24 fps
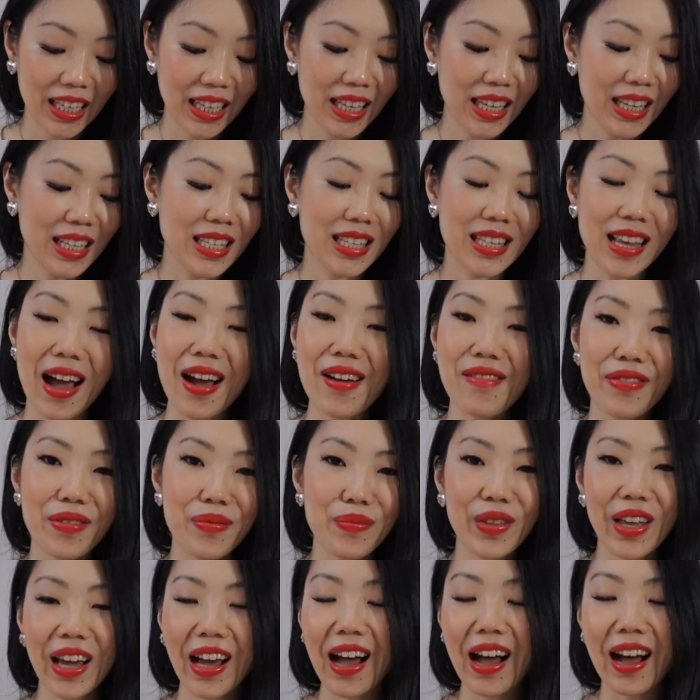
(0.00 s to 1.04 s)
aside
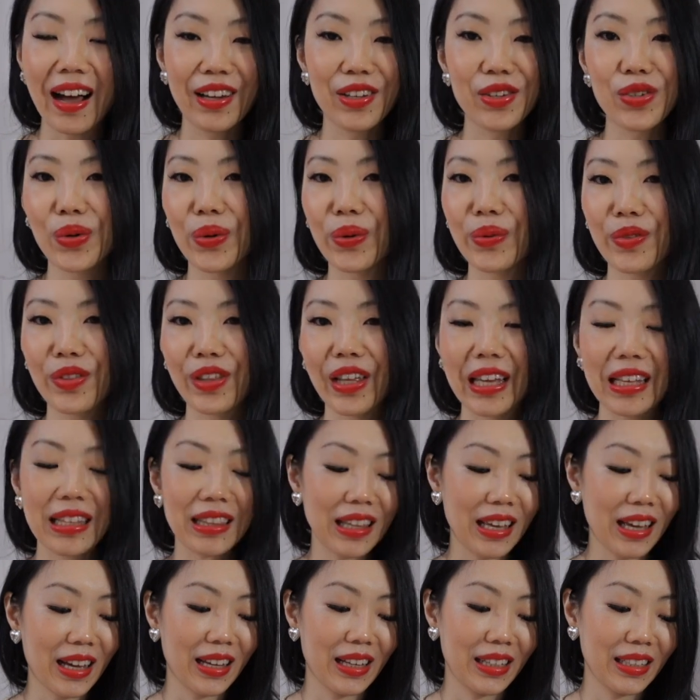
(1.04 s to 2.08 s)
from that, I don't think
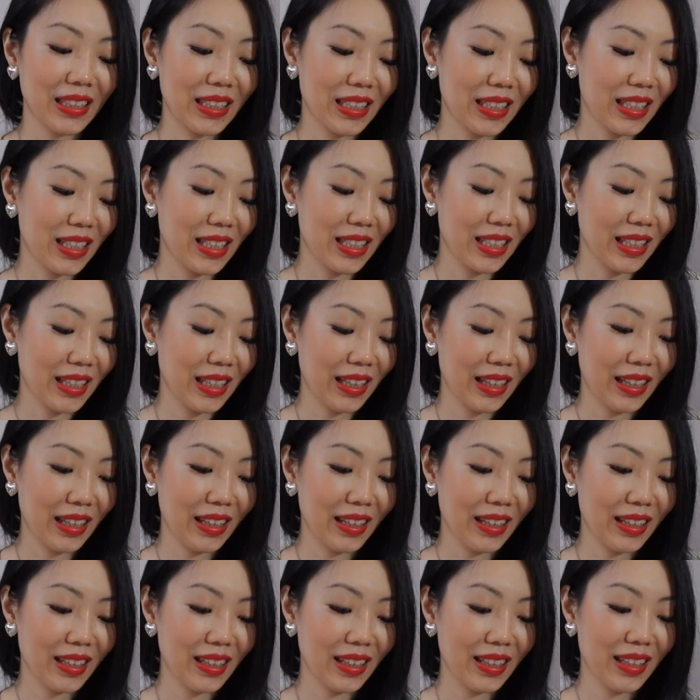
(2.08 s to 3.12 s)
that
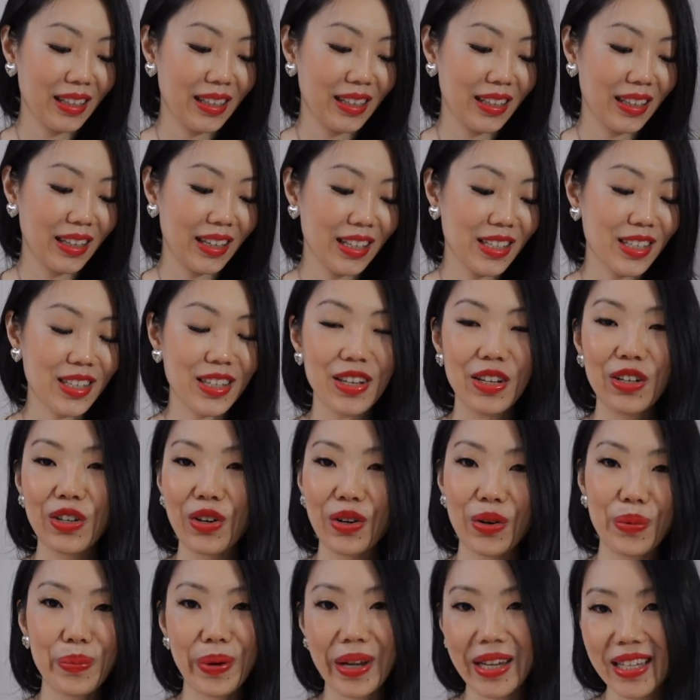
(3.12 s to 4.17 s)
it's in
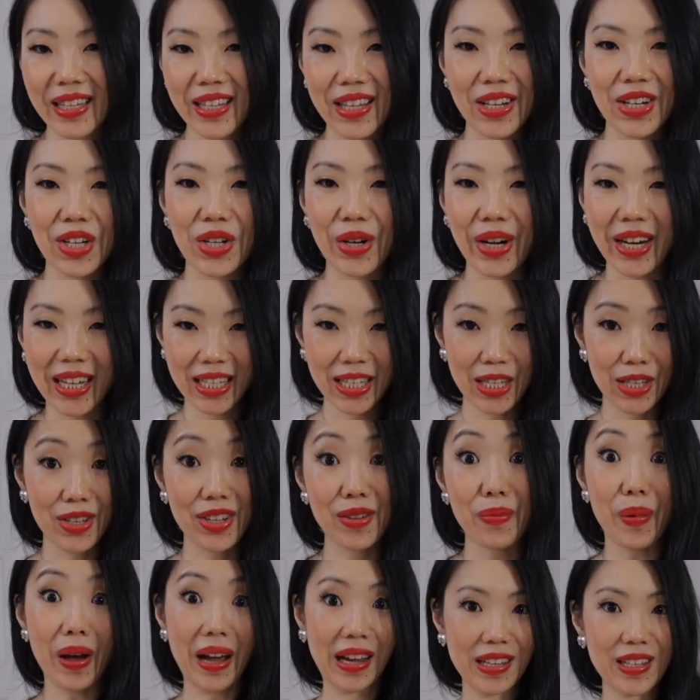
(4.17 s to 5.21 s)
your best interest to
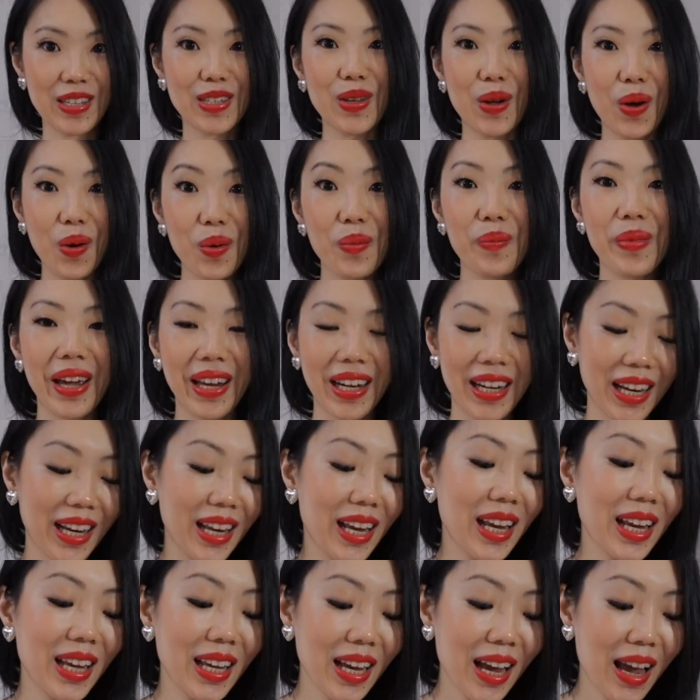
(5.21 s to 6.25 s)
buy so
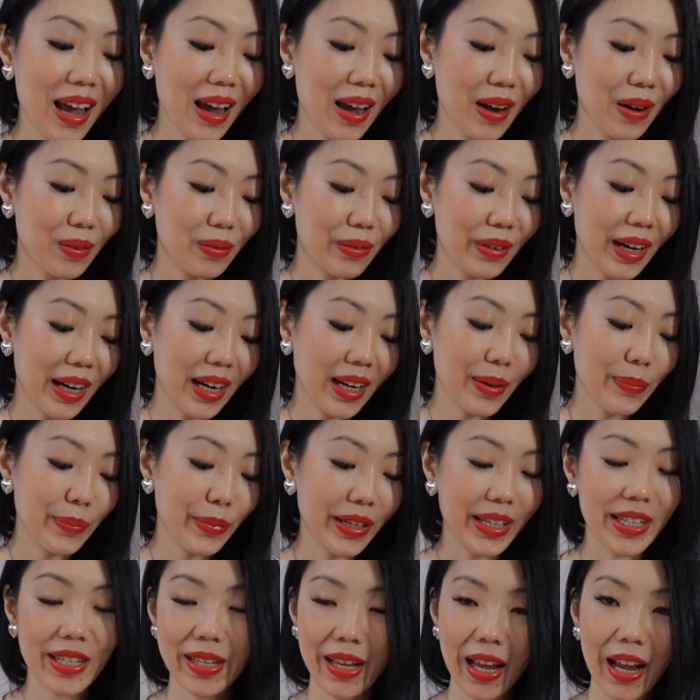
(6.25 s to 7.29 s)
many, right?
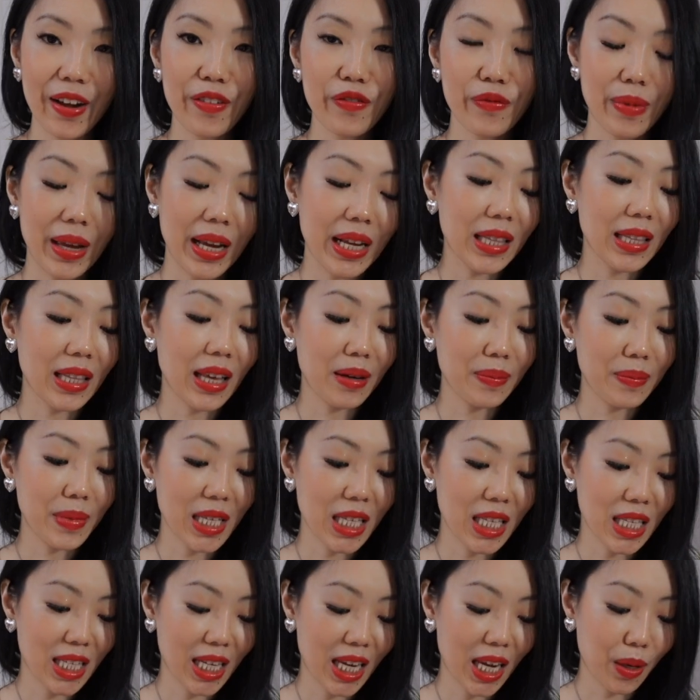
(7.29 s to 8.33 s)
Because I've made that
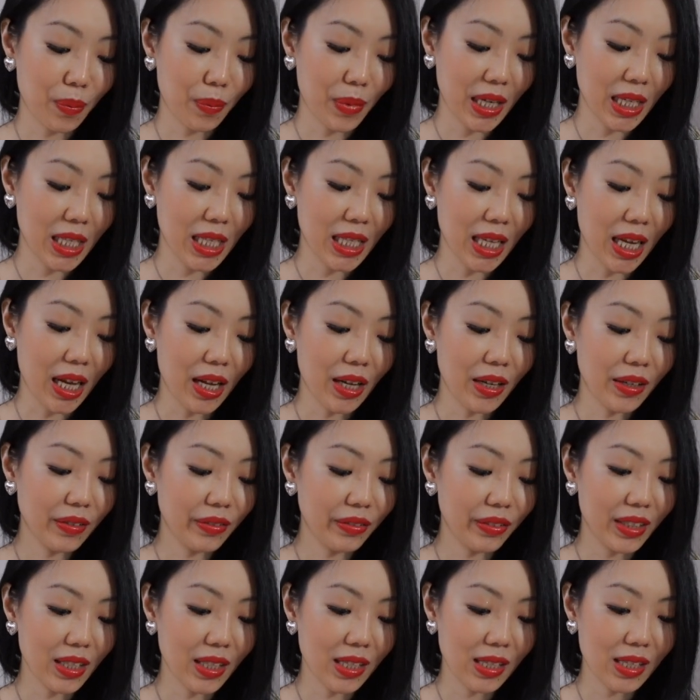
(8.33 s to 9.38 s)
mistake myself.
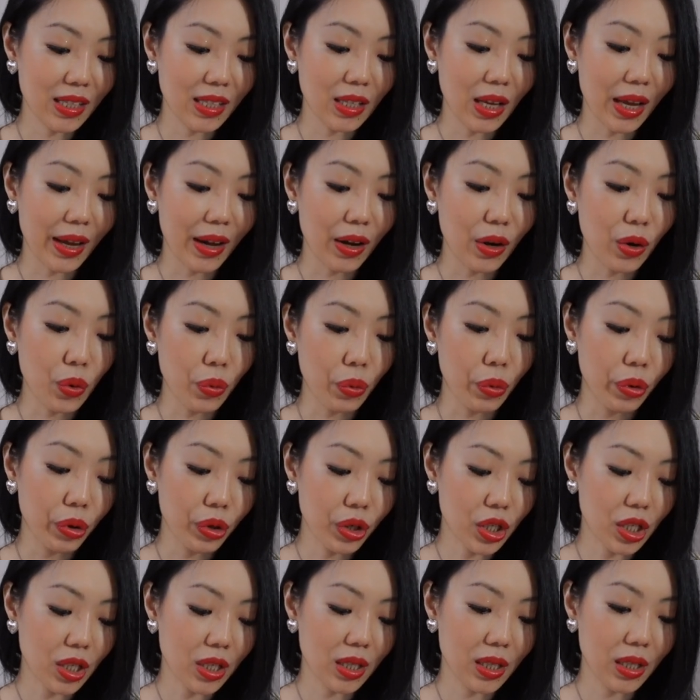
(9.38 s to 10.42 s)
This is a
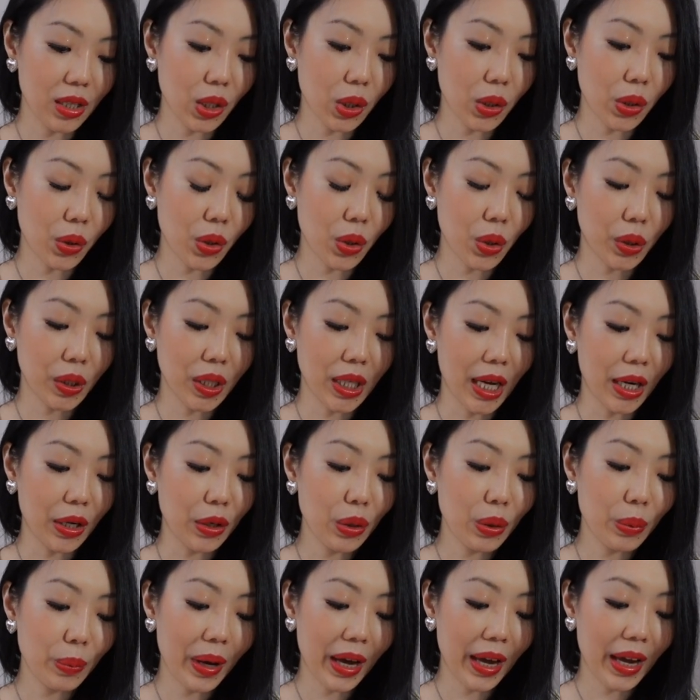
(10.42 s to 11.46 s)
gorgeous little
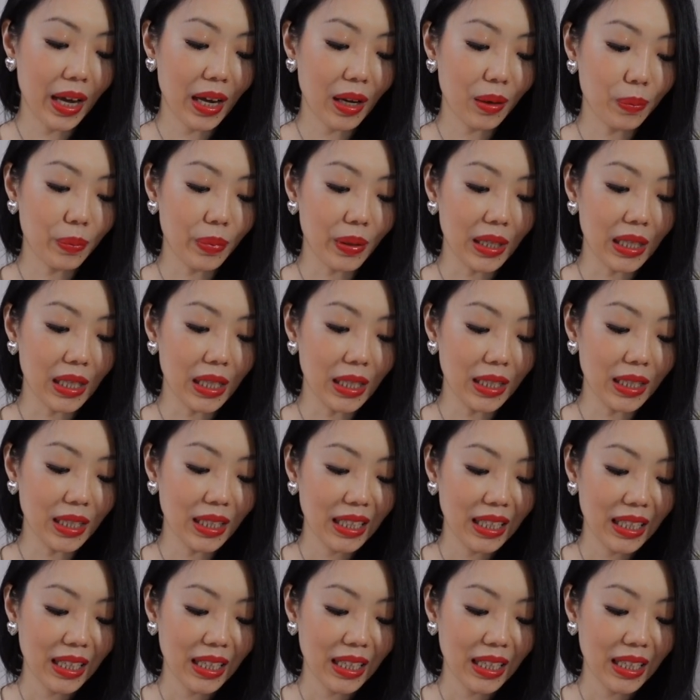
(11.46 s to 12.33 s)
nano bag, but